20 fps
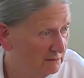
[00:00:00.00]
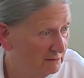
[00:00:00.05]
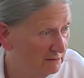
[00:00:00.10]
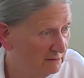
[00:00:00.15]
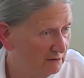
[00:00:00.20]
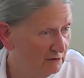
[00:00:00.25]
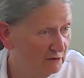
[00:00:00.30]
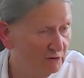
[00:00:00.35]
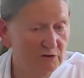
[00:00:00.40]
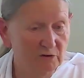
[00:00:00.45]

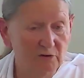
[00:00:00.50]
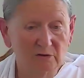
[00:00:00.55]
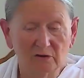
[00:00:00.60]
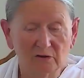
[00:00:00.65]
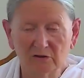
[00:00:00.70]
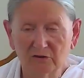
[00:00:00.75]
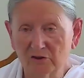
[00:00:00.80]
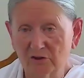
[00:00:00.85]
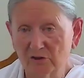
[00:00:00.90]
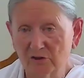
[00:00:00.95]
Because your
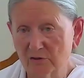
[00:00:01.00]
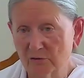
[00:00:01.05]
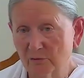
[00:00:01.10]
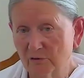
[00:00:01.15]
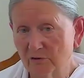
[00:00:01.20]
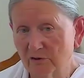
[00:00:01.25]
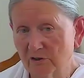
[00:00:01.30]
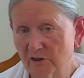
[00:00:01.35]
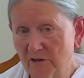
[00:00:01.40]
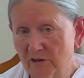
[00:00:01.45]
conscience will
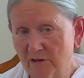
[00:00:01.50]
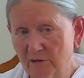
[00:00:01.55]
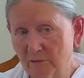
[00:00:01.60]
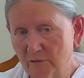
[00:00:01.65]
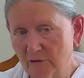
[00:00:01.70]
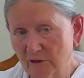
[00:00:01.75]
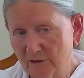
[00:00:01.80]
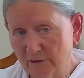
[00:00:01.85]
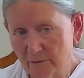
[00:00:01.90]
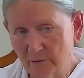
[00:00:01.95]
tell you
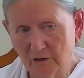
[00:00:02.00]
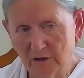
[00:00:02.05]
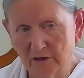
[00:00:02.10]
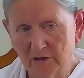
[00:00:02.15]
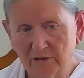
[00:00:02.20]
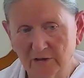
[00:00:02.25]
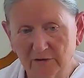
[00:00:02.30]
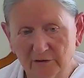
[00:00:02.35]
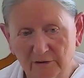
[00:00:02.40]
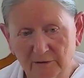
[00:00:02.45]

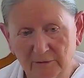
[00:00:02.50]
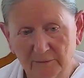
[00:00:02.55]
otherwise.